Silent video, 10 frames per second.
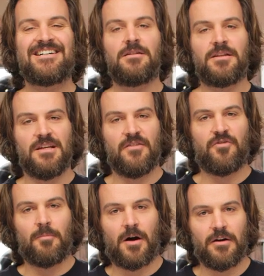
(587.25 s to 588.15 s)
click the
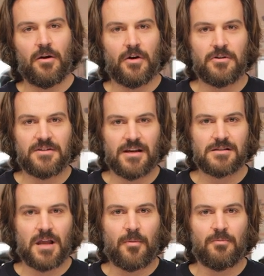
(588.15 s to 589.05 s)
info button on your
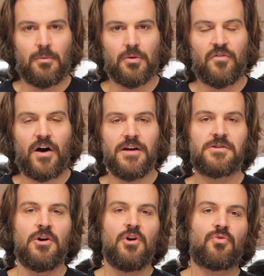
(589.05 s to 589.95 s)
desktop or mobile
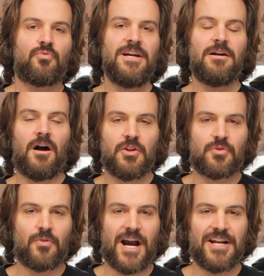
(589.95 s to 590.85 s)
device, read
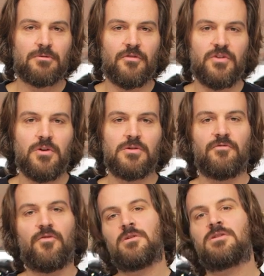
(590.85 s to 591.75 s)
other rider reviews
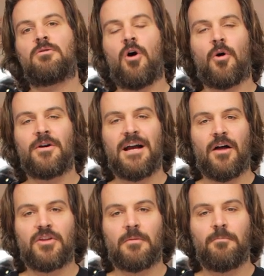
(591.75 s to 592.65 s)
from folks that are already
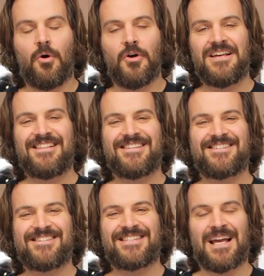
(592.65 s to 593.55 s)
out there putting the
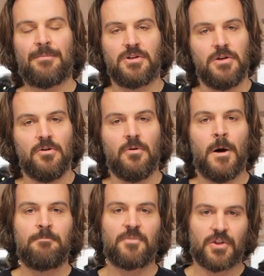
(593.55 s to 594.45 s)
Sistema
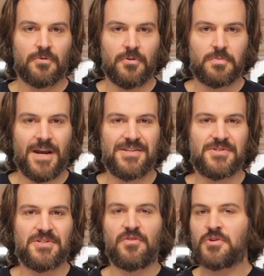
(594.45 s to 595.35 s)
2 through its
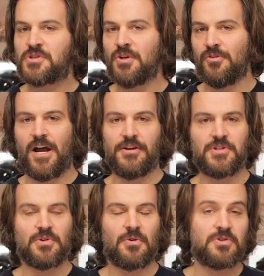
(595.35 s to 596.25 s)
paces. If you're still not
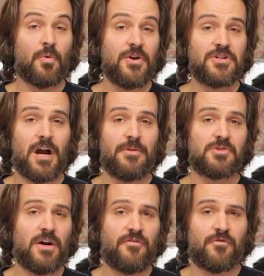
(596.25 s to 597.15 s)
sure as to which helmet
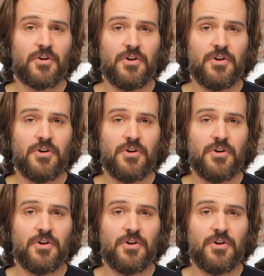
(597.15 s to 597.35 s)
is right for